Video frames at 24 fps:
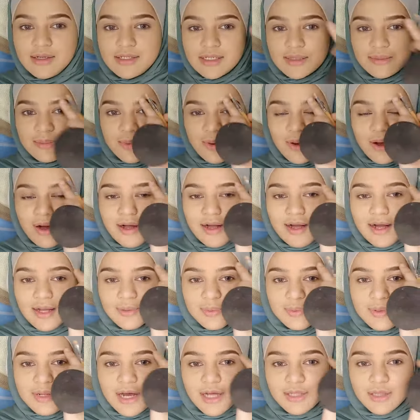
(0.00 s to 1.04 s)
semua.
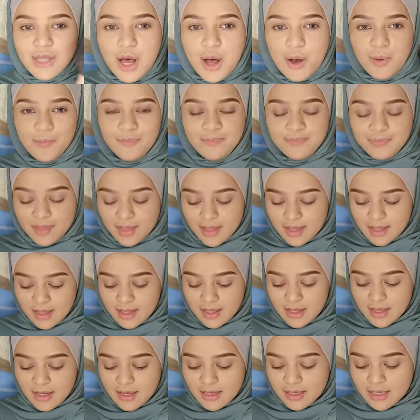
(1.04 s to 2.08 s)
Tu dia tau.
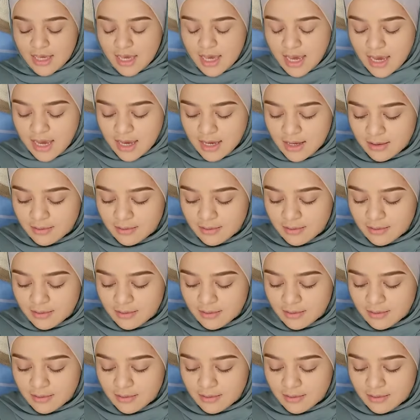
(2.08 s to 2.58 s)
Okay.